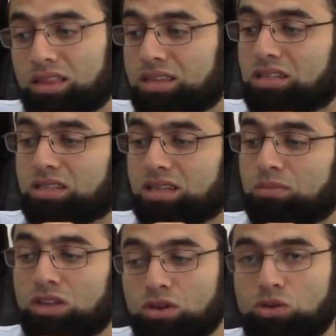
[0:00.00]
this is
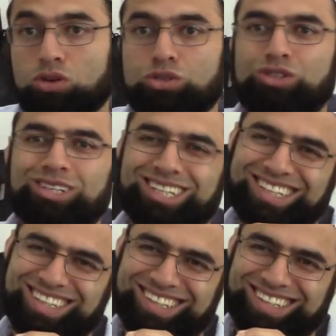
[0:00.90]
something good.
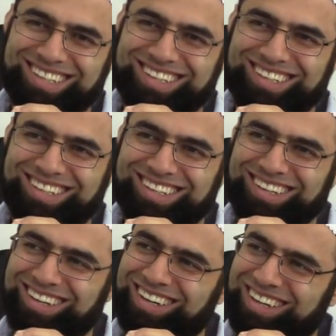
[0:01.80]

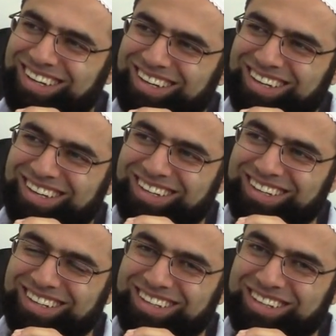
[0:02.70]
Uh,
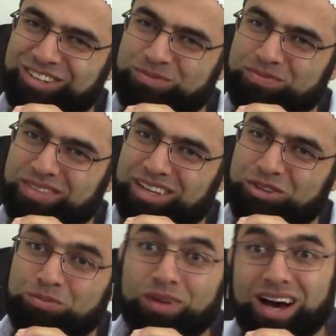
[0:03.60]

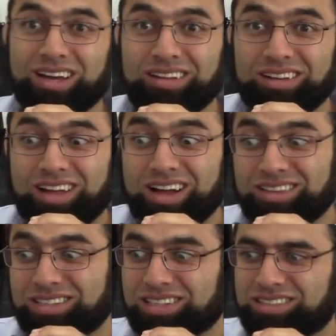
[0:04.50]
by Allah,
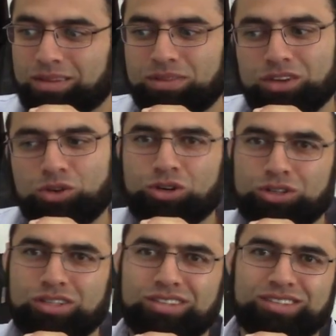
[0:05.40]
this is something
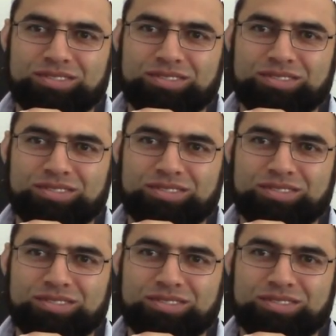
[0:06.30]
good.